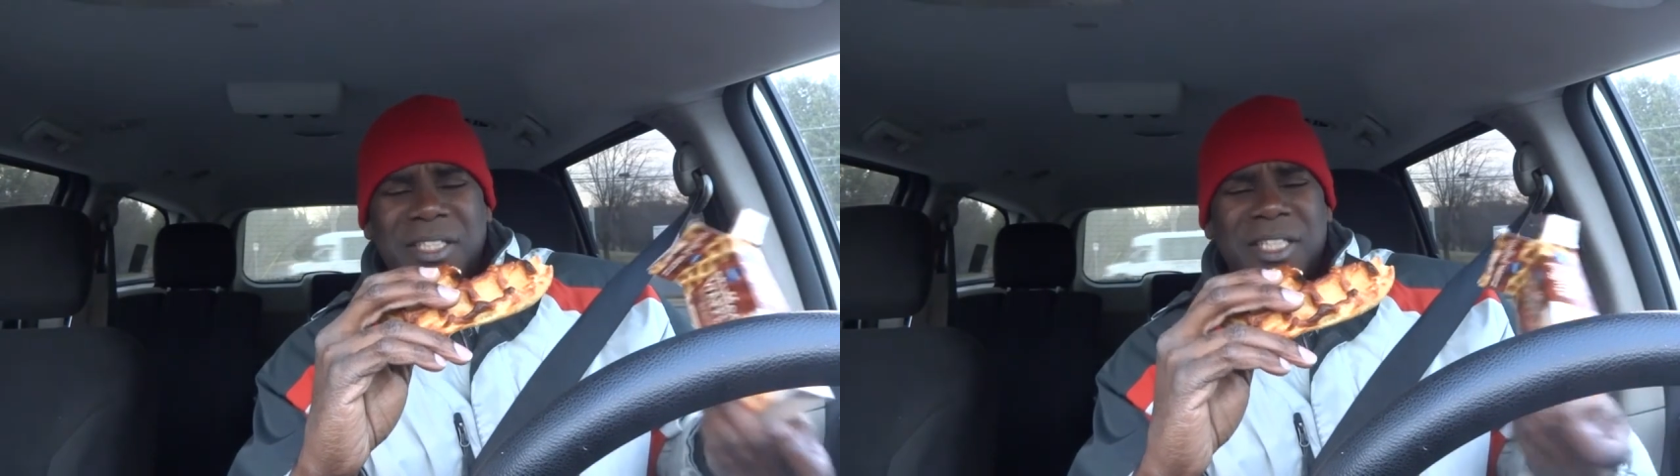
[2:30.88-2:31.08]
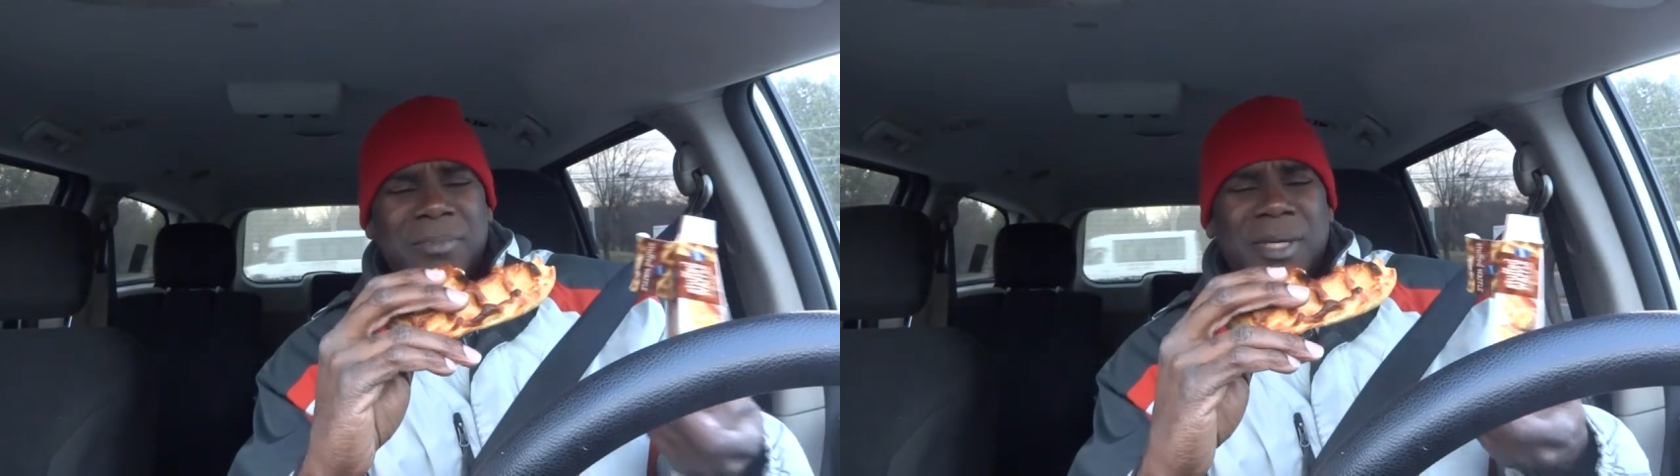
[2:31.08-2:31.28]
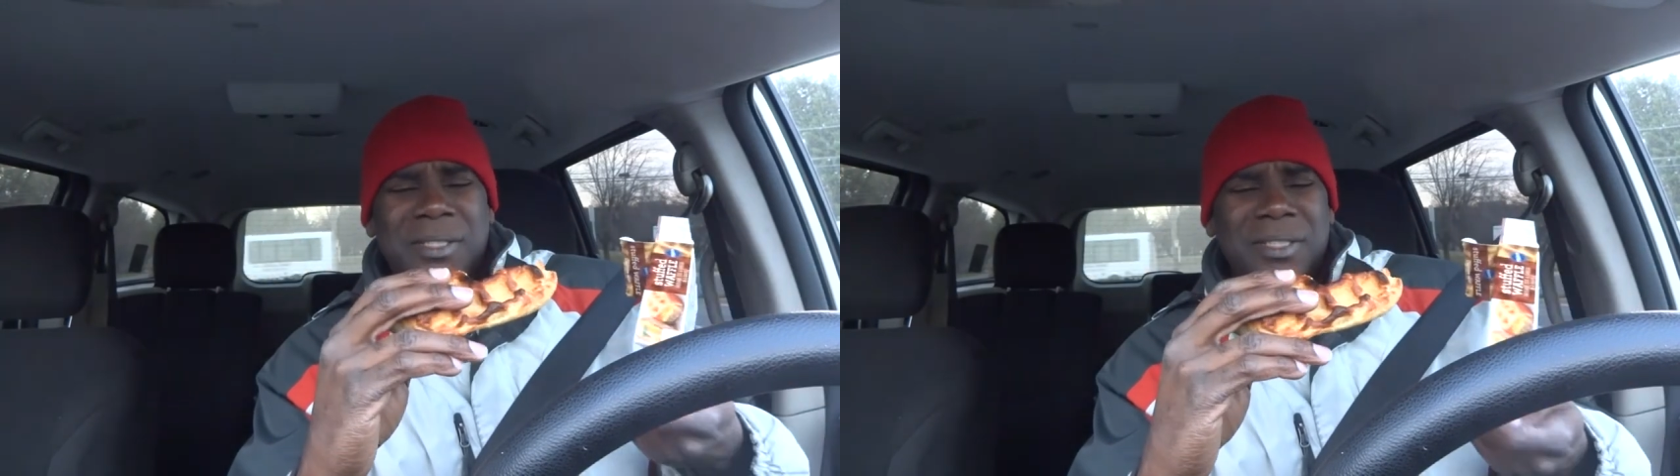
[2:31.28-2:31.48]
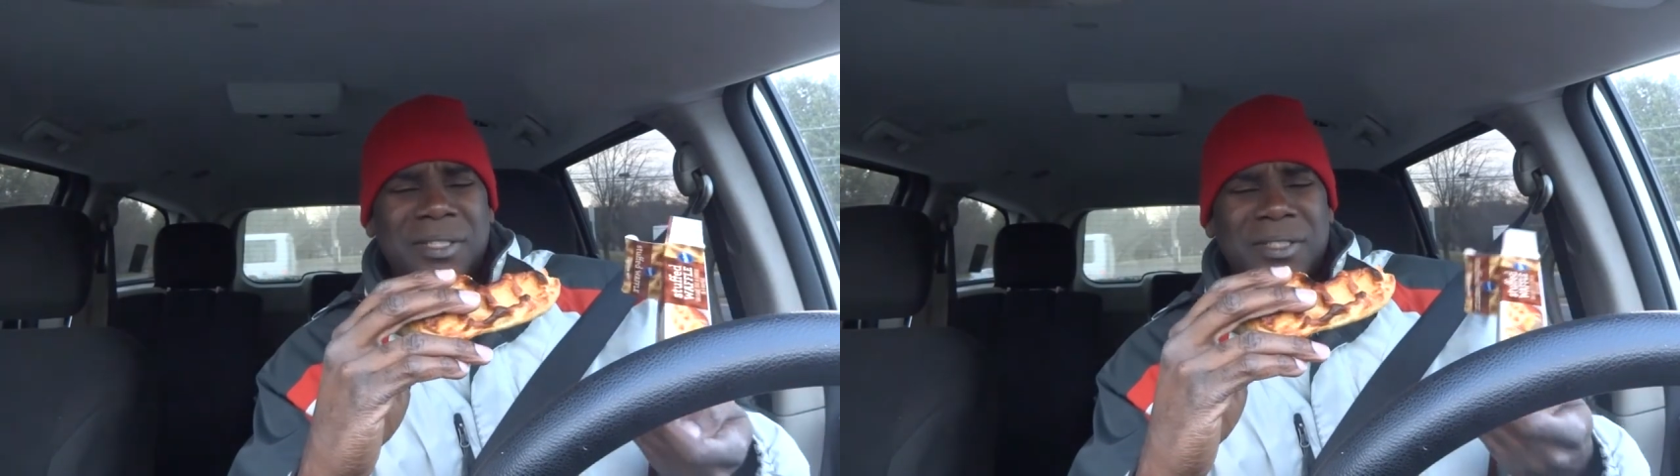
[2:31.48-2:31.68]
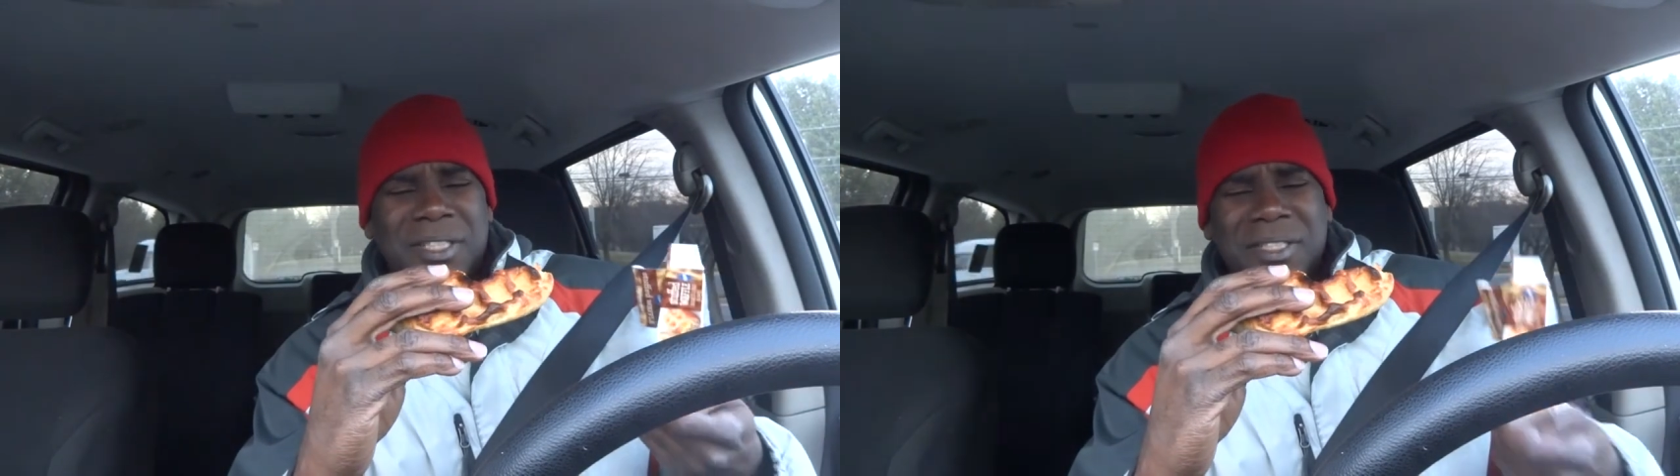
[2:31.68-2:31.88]
cheese, but you
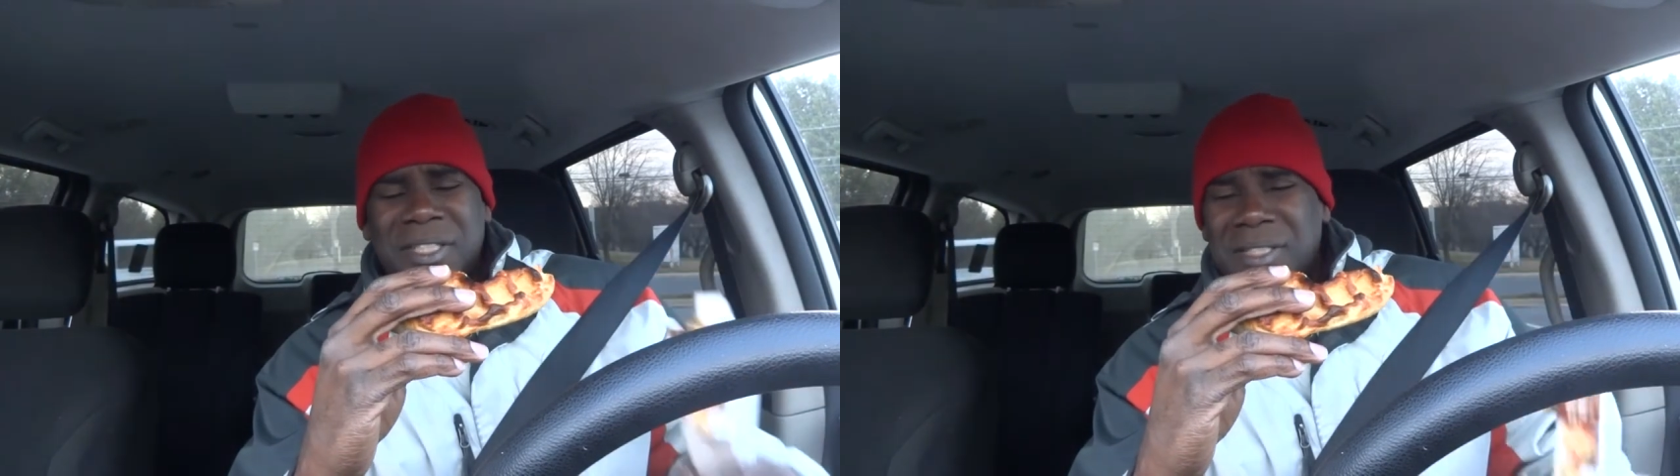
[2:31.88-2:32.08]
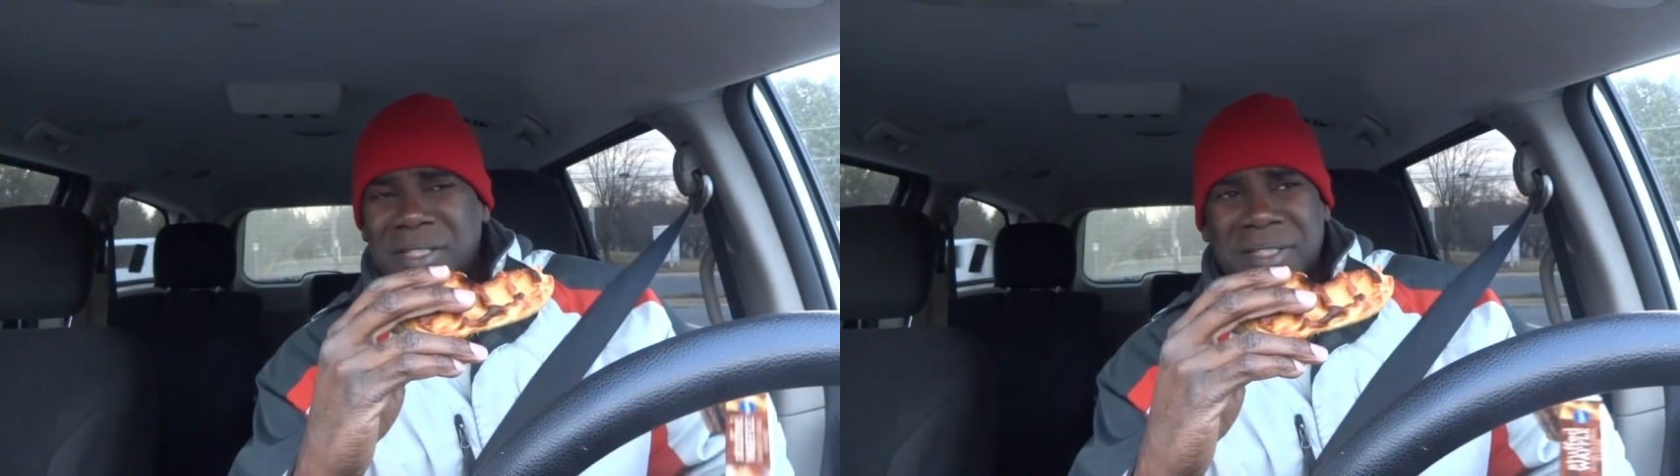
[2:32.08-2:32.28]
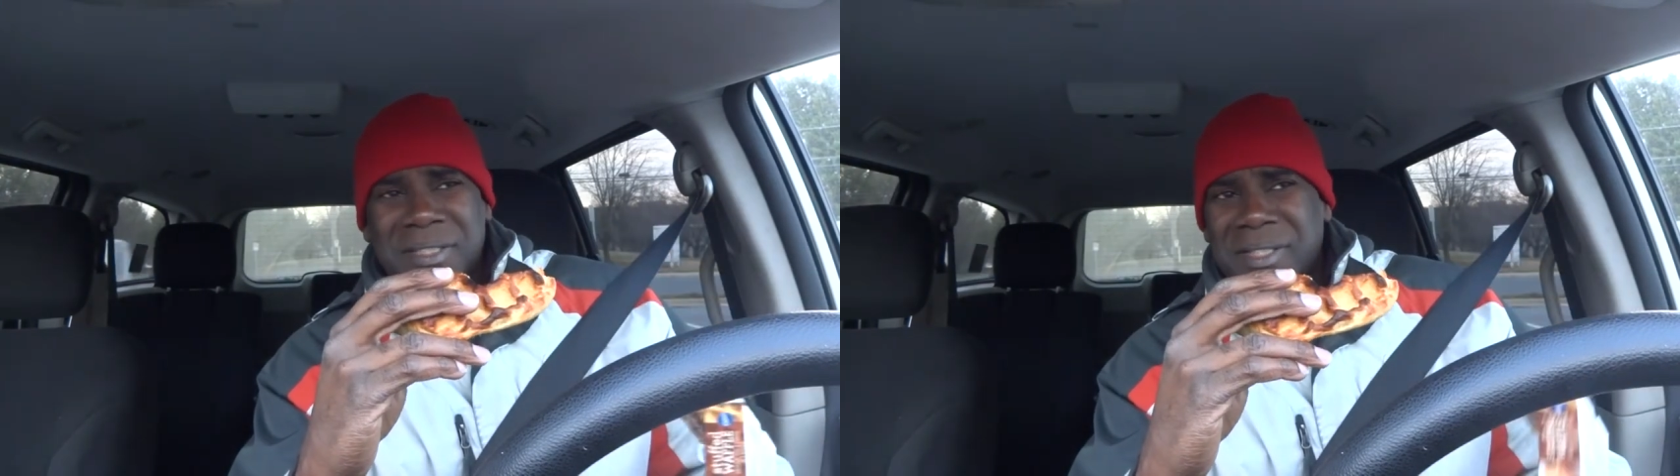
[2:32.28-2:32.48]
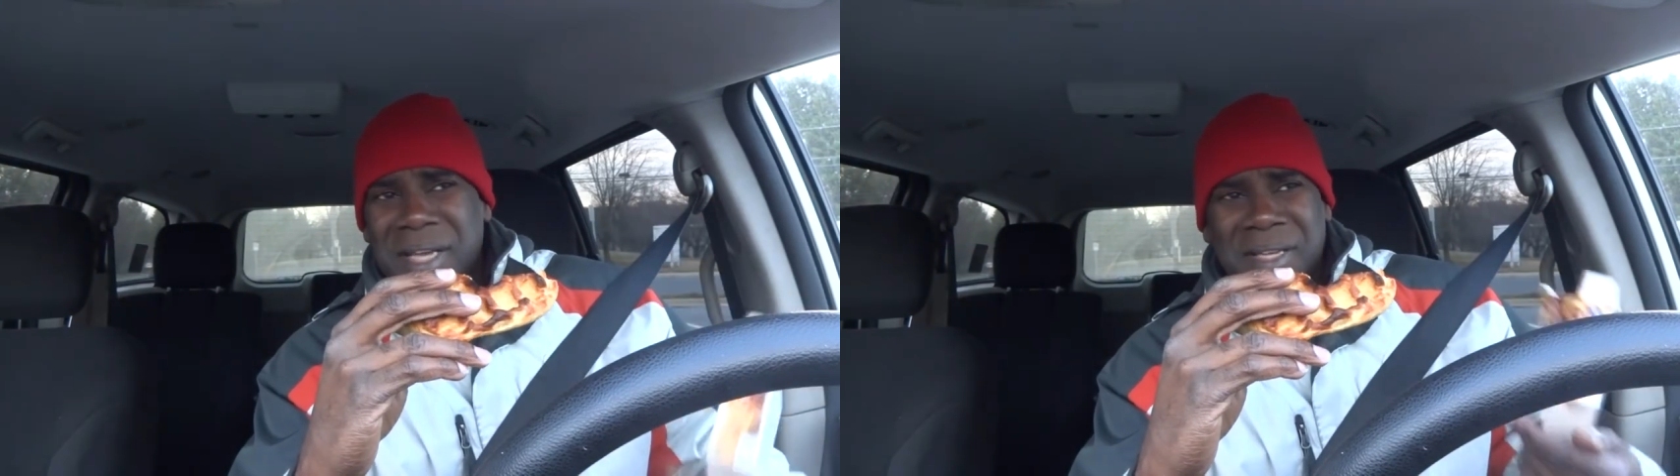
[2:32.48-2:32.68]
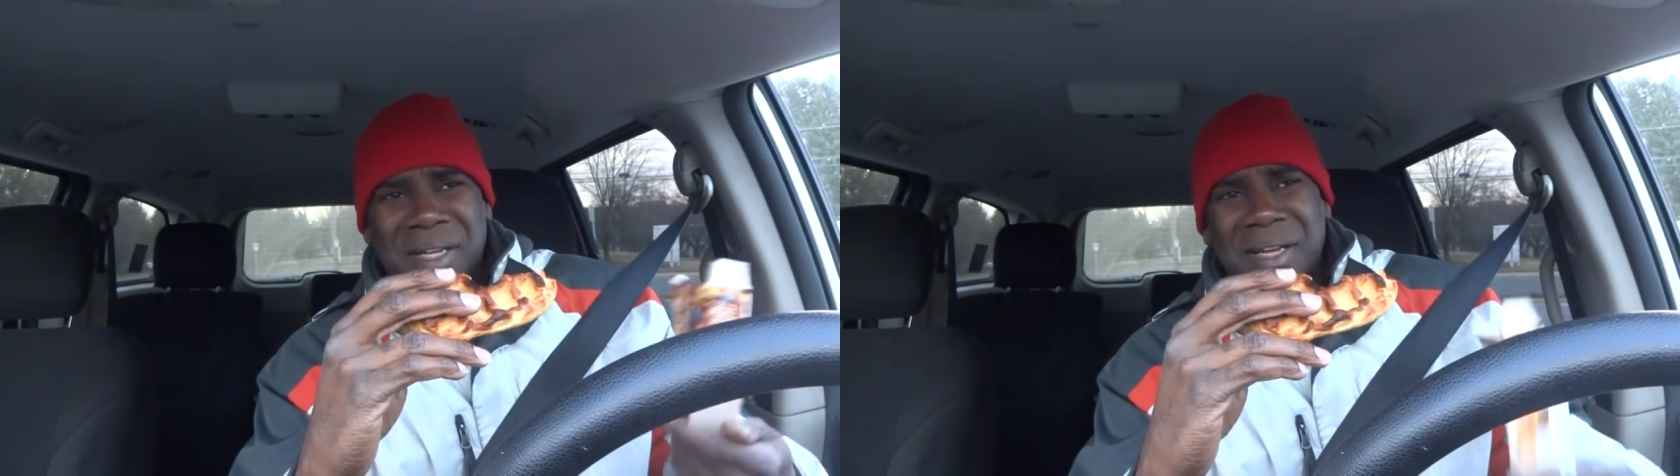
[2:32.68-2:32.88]
know, this cheese is just
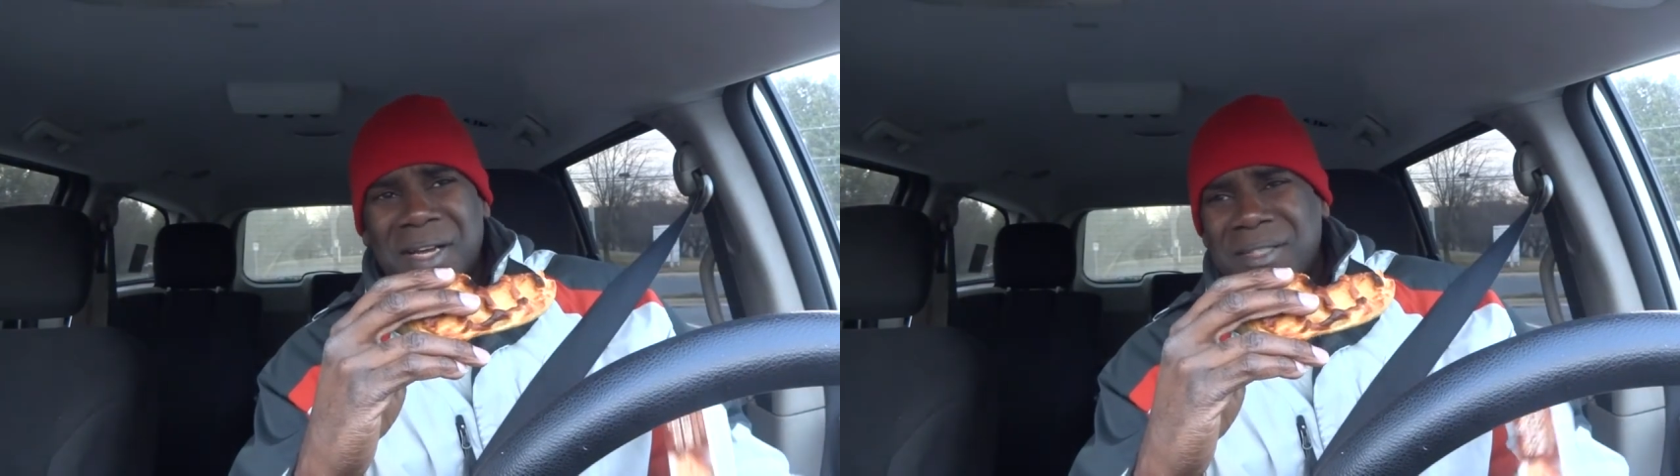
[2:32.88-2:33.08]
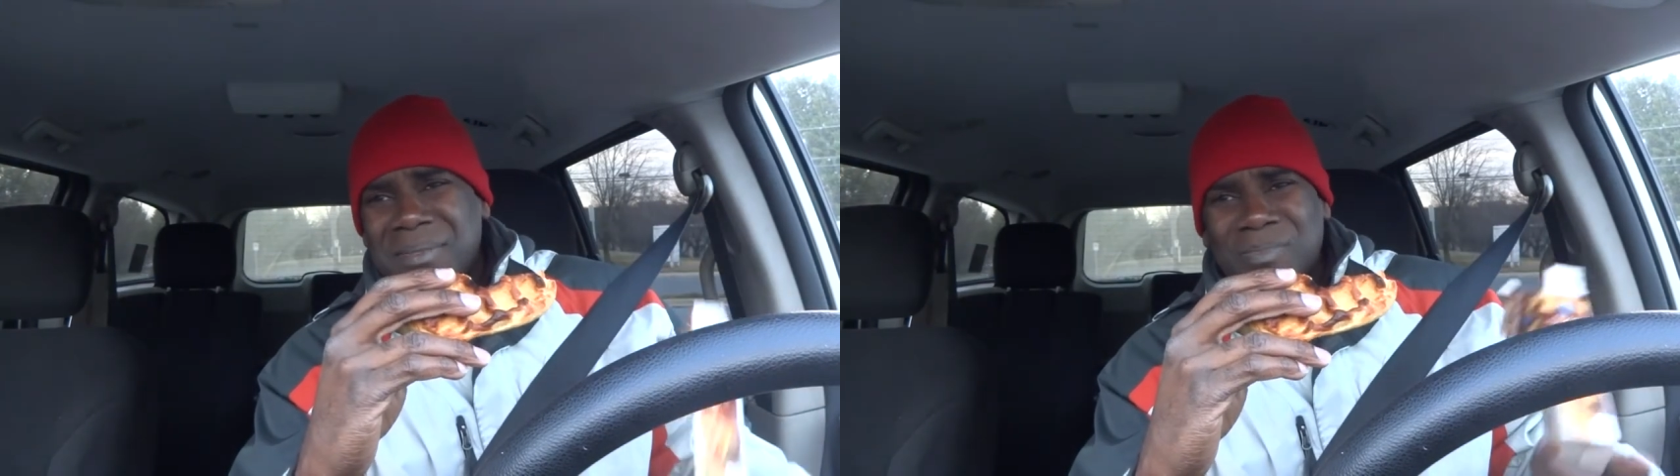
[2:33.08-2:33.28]
like a